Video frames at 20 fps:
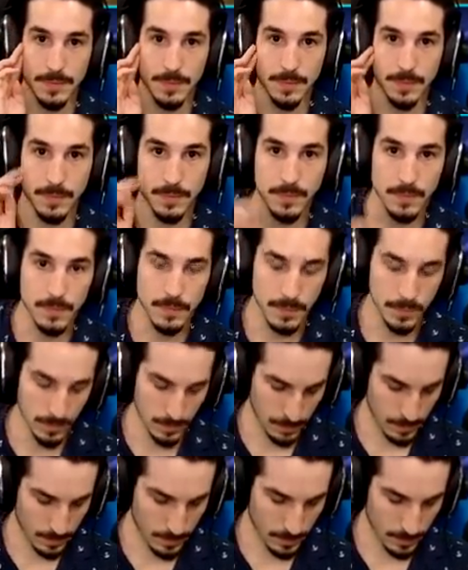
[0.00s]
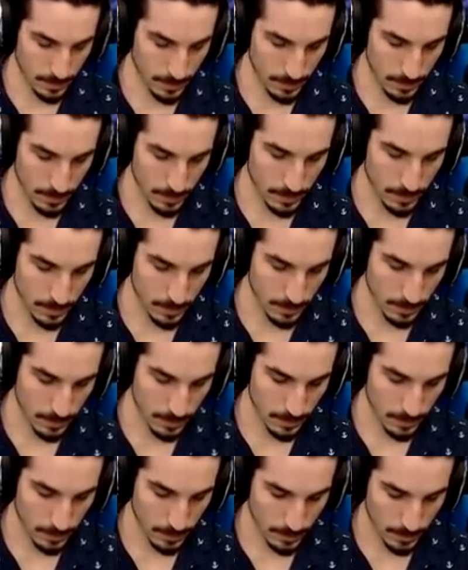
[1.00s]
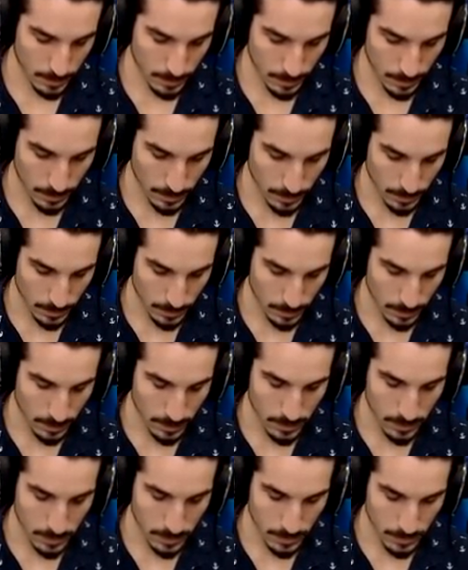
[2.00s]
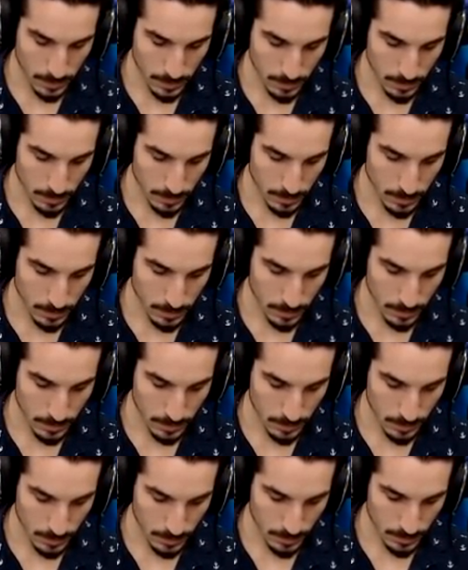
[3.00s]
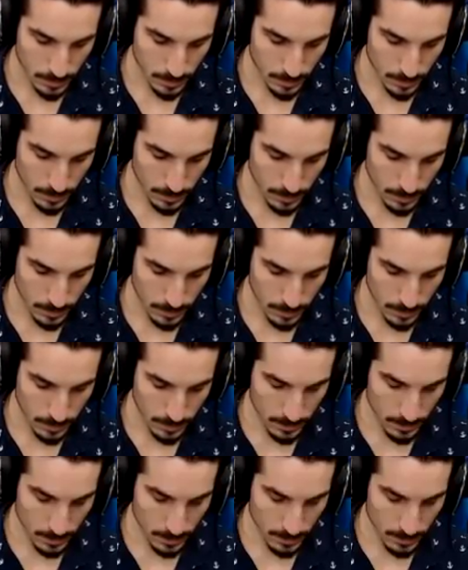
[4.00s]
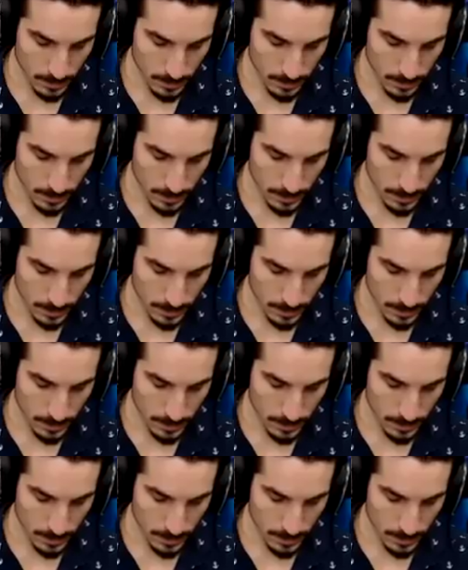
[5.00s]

(silence)